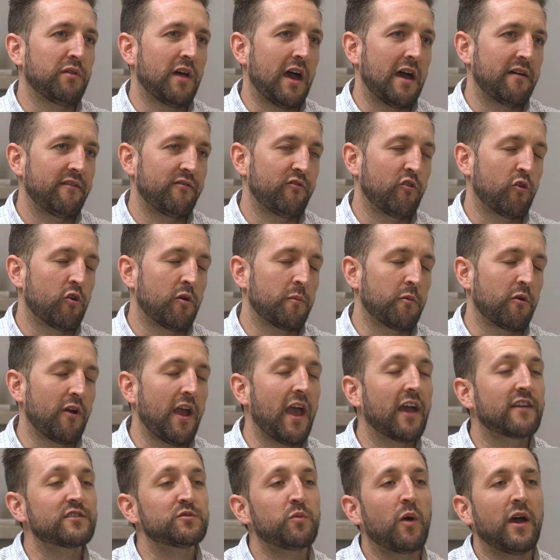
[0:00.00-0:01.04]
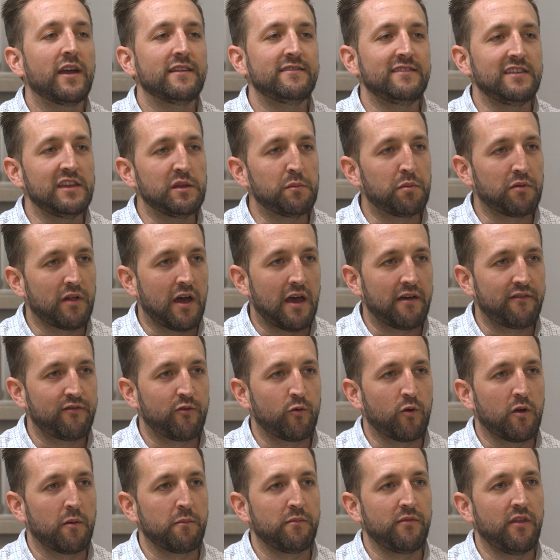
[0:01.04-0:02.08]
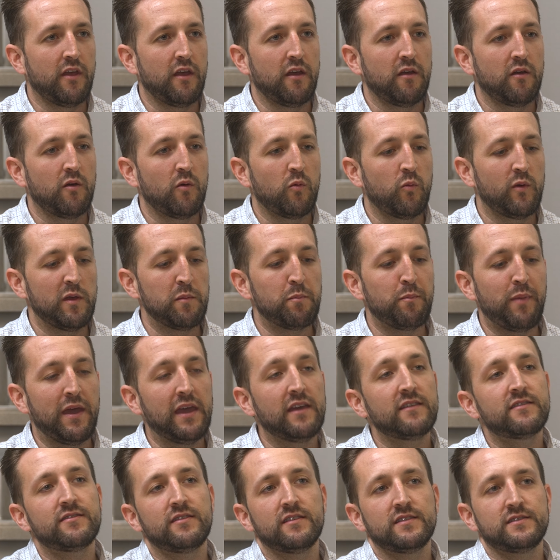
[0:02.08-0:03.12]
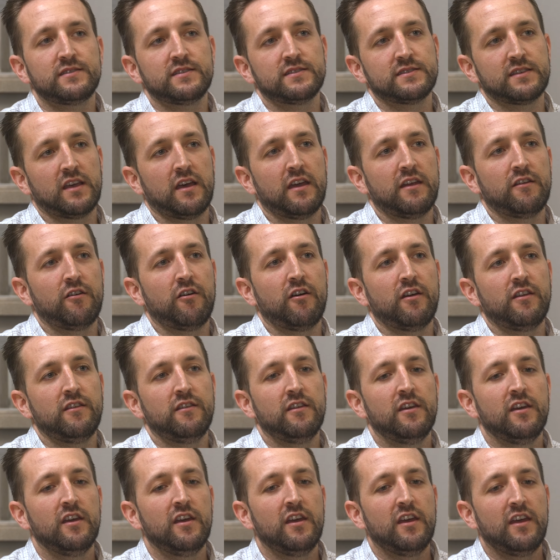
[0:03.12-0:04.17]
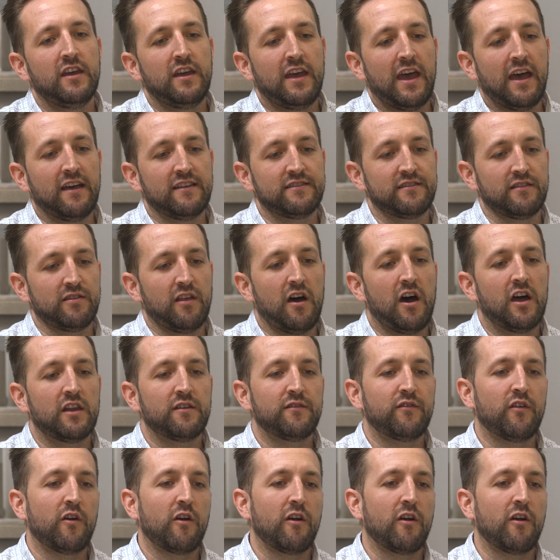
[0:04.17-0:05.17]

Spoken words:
platform or XYT platform that we base this design on has a lot of